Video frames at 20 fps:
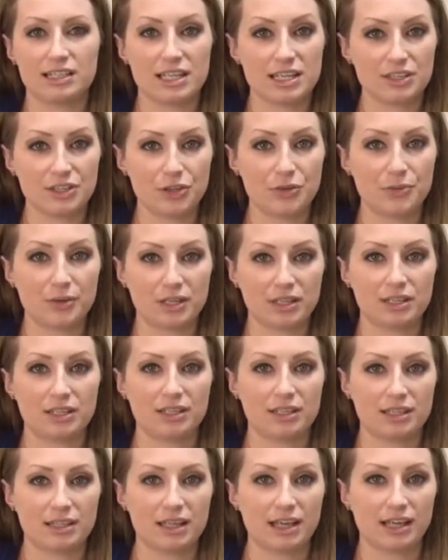take you in
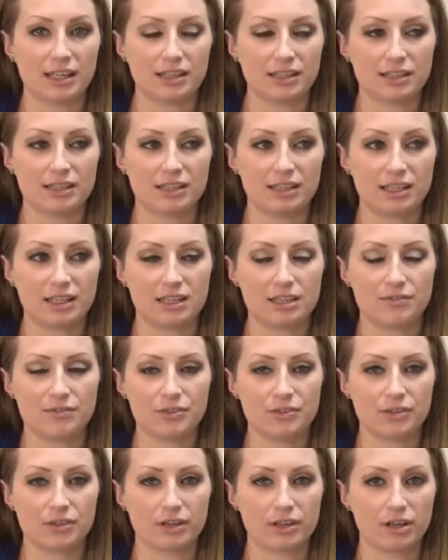and they give
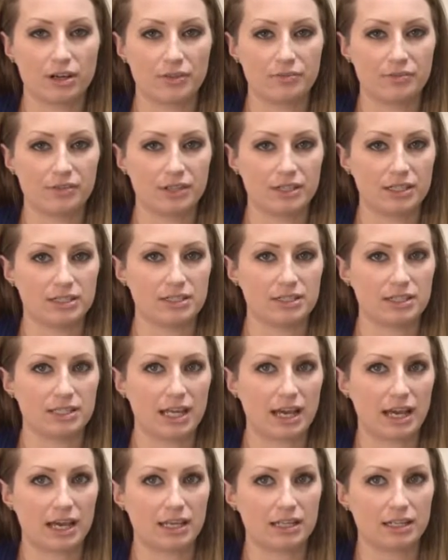you the confidence
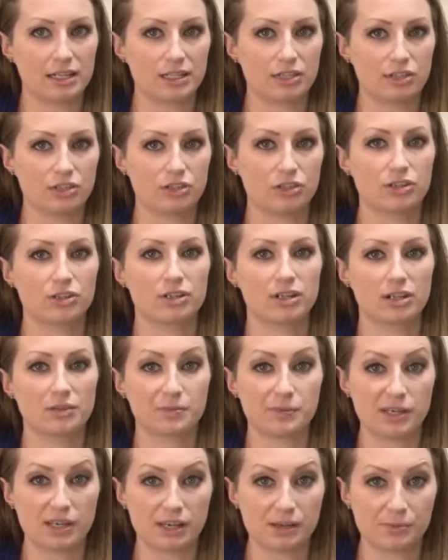that you're
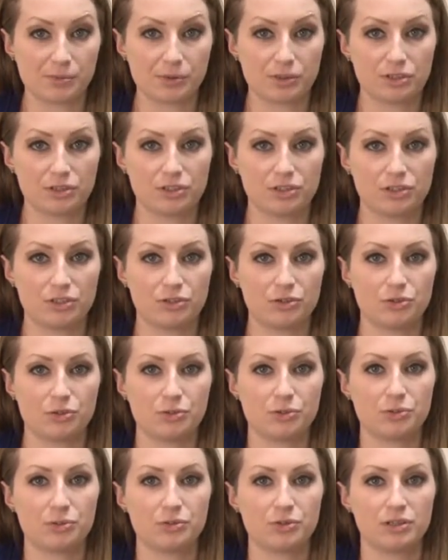gonna be able
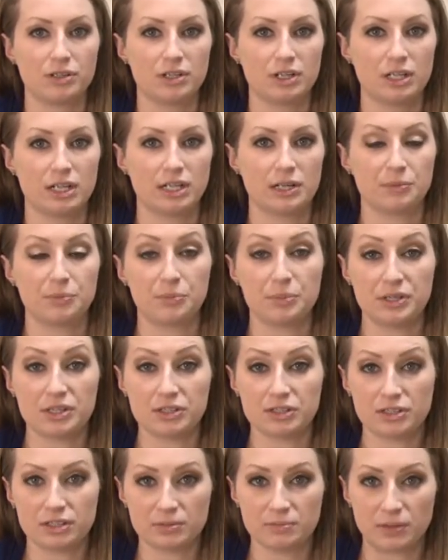to be
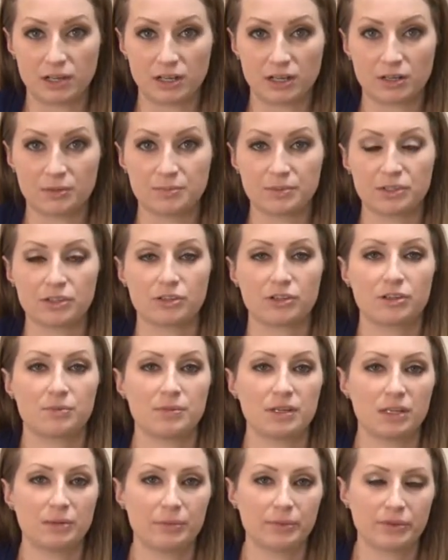a good mom and you're gonna
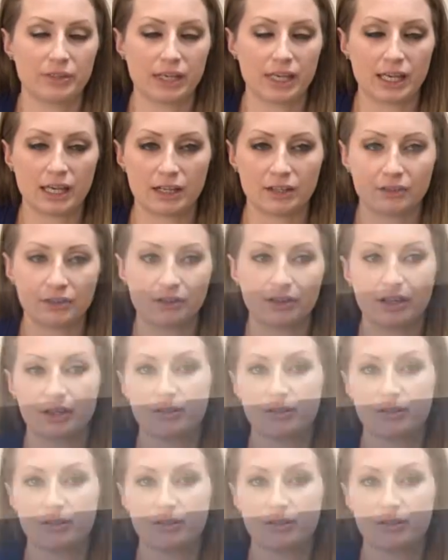be able to handle